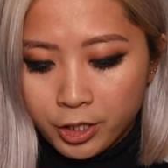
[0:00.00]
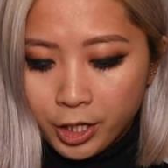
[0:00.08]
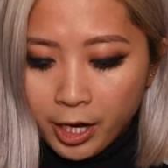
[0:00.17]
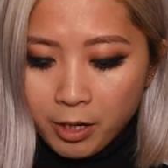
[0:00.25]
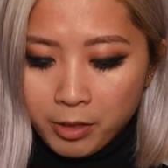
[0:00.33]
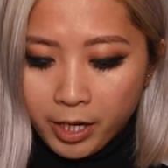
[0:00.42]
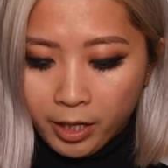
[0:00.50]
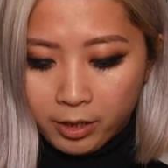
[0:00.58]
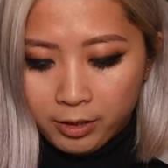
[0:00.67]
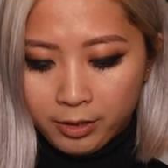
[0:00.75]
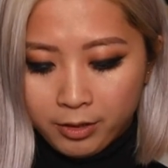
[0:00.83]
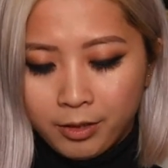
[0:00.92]
a chain
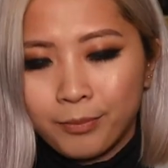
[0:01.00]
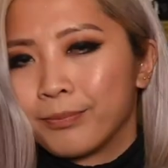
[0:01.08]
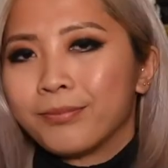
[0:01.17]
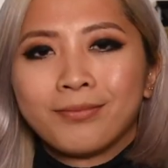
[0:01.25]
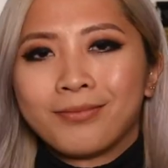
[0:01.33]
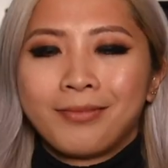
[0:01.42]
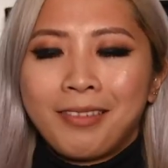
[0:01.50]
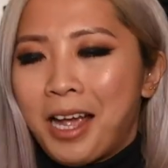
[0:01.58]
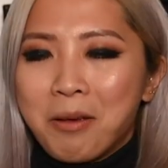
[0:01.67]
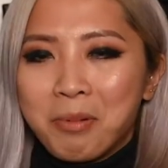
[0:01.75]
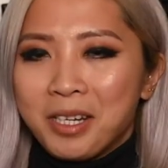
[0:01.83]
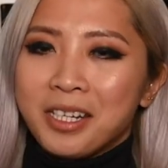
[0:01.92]
necklace.
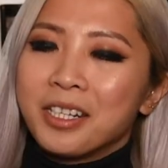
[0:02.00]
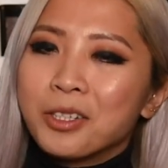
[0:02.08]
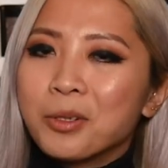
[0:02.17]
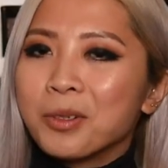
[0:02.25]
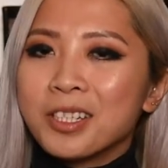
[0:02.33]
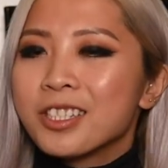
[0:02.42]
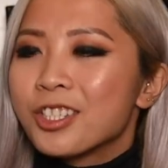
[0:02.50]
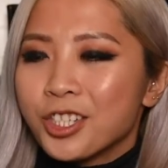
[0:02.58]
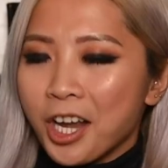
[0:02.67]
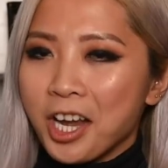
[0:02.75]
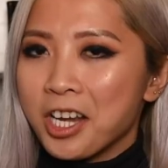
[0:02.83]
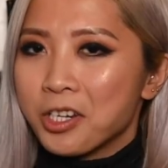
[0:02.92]
I've been into this
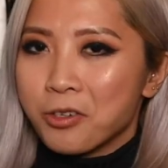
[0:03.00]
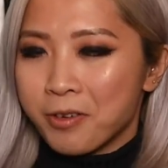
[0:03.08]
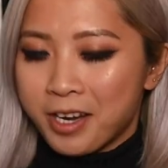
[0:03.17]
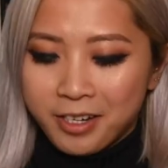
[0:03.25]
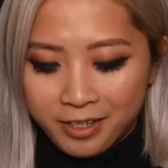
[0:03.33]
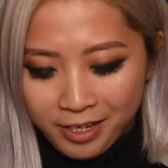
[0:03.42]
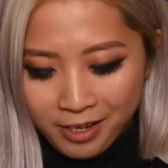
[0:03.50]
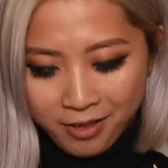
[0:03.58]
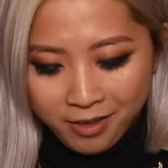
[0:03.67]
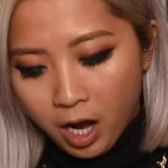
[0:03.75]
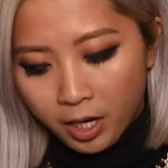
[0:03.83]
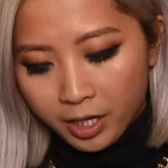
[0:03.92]
chain trend.
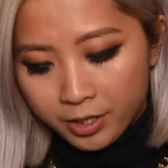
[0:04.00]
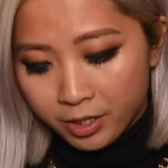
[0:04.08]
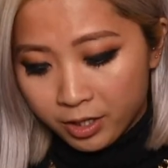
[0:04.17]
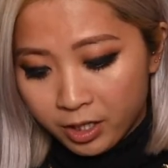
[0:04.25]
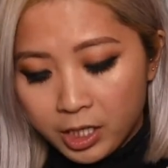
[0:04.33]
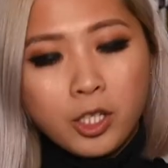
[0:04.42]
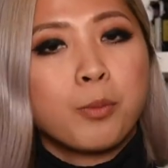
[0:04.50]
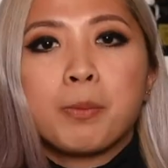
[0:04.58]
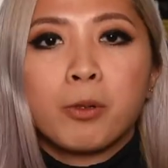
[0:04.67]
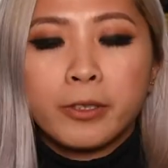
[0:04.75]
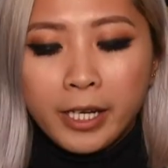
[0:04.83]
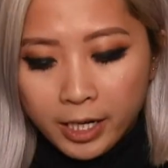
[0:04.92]
It doesn't need to be
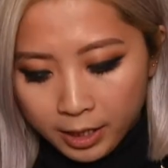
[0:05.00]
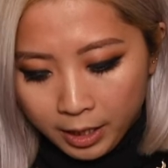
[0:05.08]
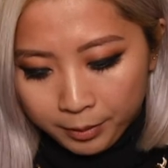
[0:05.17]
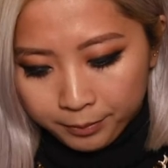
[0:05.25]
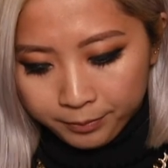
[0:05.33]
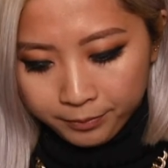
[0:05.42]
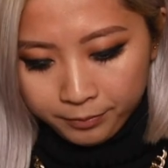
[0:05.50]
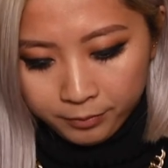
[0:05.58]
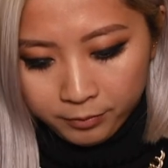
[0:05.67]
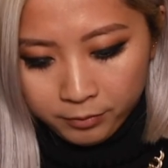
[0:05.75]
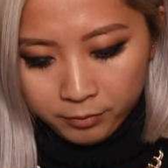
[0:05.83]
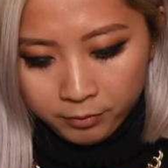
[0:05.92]
Bottega,
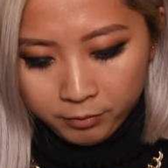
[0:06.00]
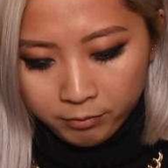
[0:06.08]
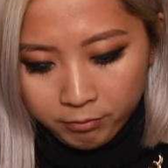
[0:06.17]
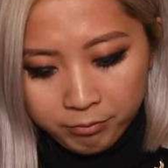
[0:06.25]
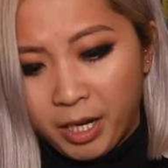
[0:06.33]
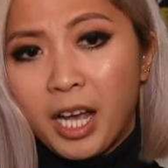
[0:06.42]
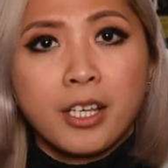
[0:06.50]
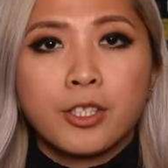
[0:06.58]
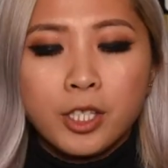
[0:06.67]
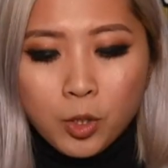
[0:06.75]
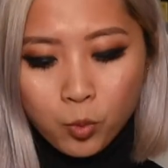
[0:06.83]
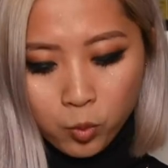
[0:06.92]
but I
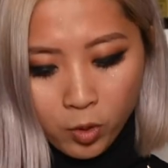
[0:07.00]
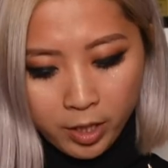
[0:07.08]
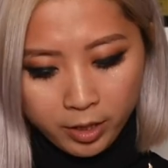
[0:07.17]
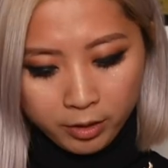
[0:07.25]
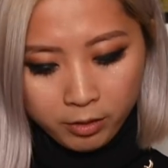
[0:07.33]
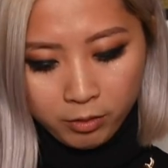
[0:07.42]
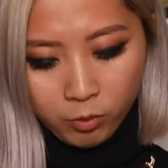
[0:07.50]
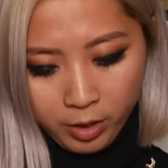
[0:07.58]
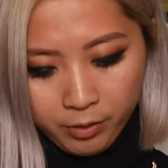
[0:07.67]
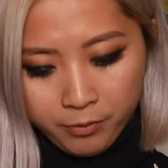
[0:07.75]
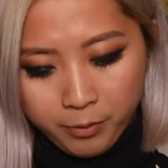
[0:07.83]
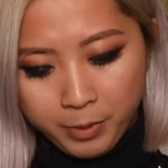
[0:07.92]
still want
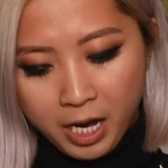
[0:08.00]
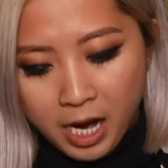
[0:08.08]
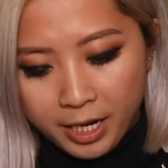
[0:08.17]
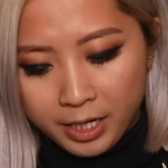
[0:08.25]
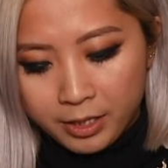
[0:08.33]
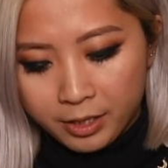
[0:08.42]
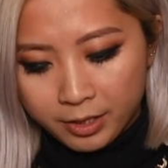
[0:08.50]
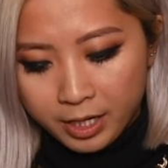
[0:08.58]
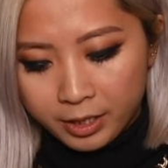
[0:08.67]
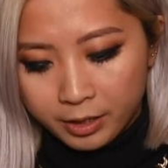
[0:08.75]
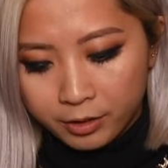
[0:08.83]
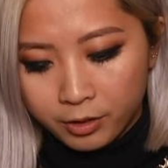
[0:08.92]
one from a high-end
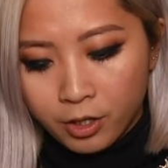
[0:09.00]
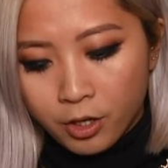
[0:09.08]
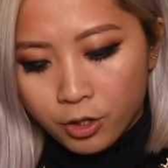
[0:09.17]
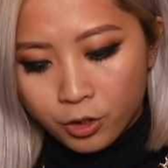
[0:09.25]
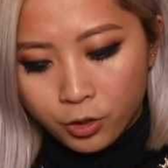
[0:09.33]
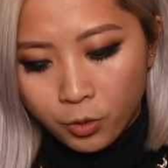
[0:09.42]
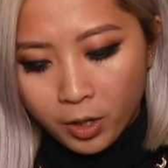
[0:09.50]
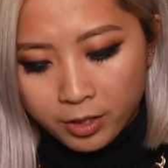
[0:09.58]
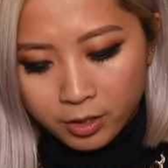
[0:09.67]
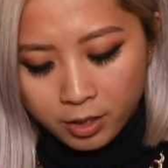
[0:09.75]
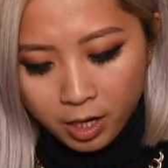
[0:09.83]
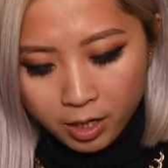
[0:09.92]
designer. So I
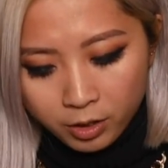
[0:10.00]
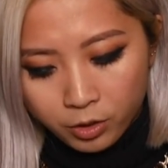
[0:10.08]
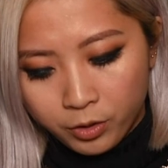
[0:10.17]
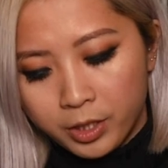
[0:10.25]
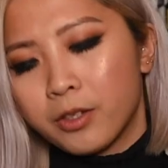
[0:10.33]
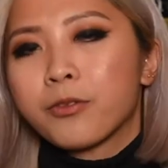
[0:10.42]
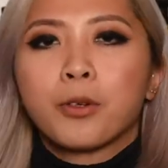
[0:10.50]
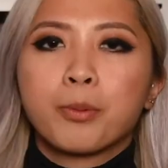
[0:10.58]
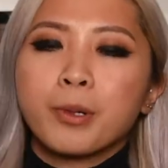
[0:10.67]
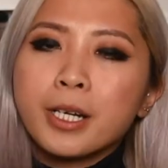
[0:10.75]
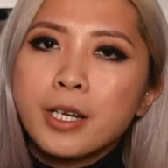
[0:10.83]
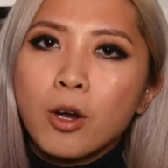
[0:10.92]
start looking for
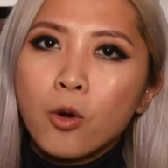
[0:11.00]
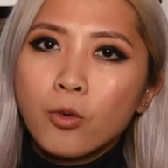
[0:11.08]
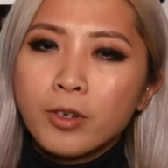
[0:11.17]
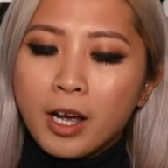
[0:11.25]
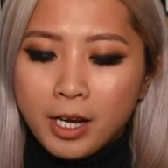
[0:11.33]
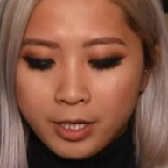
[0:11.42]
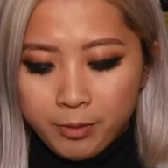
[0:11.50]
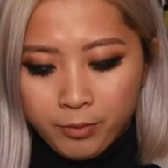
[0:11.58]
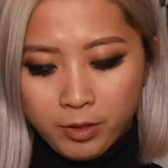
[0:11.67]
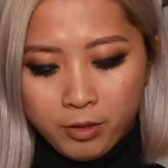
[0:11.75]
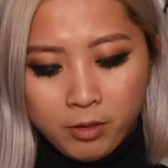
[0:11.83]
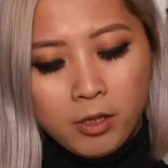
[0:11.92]
pre-owned
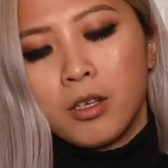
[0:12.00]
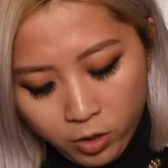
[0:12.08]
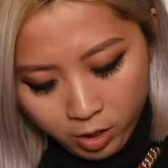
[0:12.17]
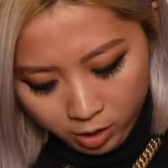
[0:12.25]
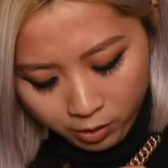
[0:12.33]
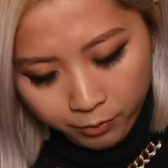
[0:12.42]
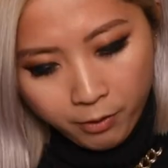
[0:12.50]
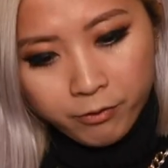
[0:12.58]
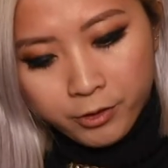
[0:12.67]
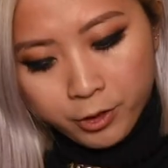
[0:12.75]
items. This is from